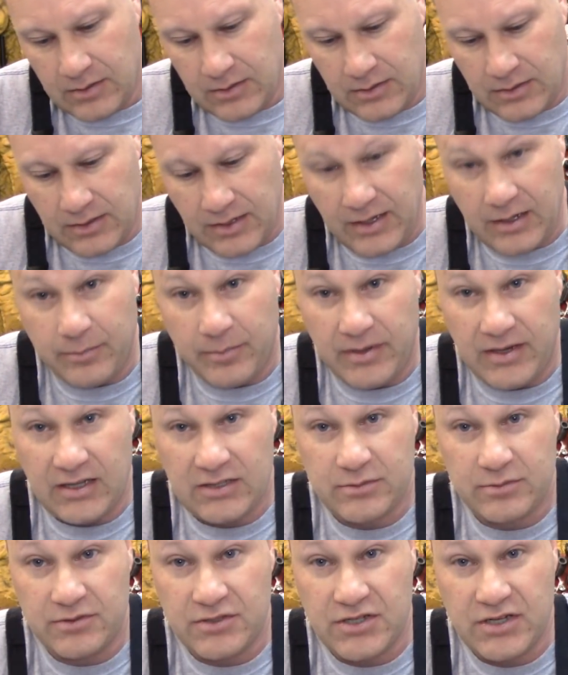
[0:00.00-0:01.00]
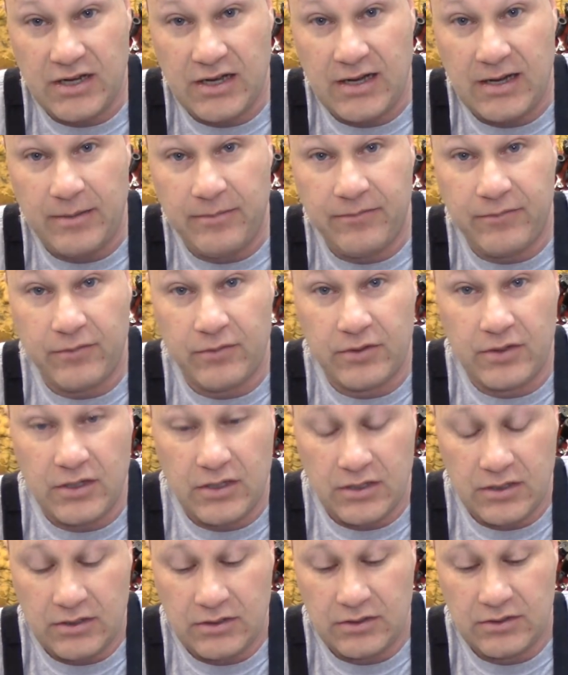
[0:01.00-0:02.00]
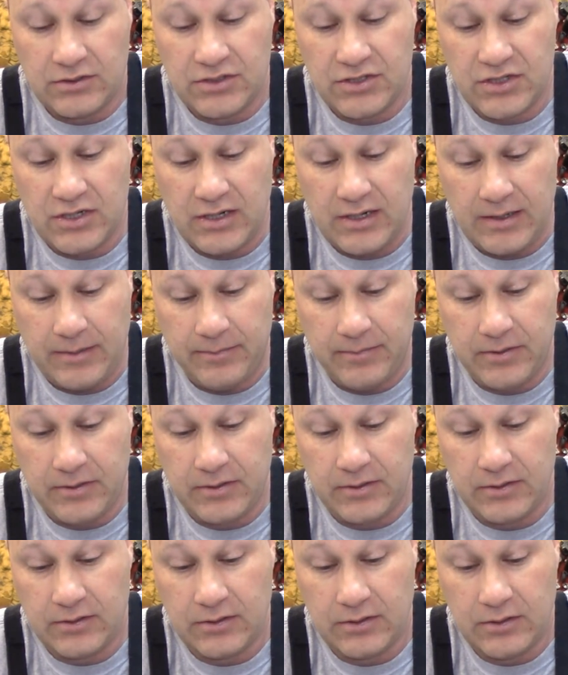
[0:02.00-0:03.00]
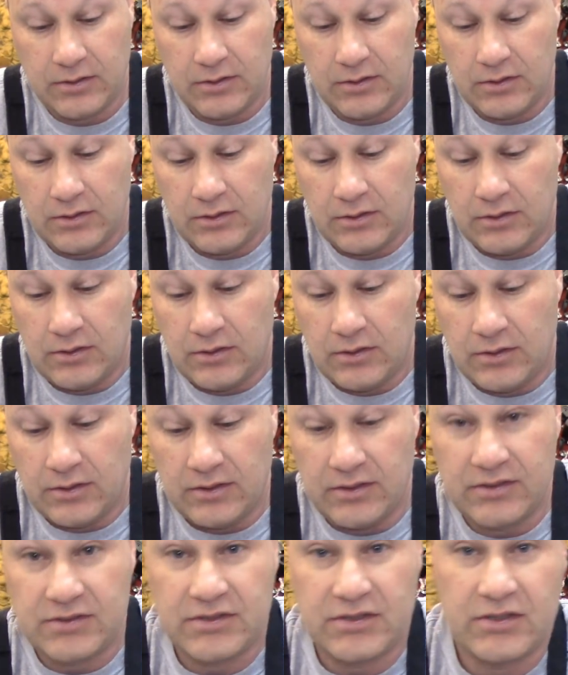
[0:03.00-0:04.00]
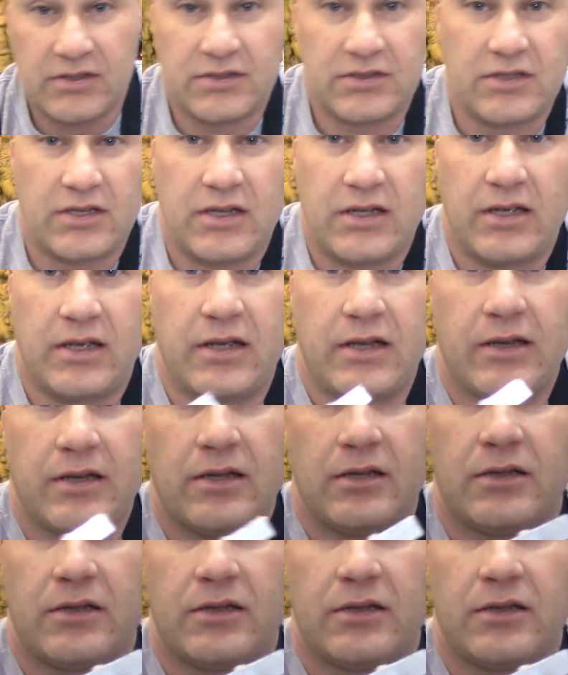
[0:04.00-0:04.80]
got a possible job for the shop. This is an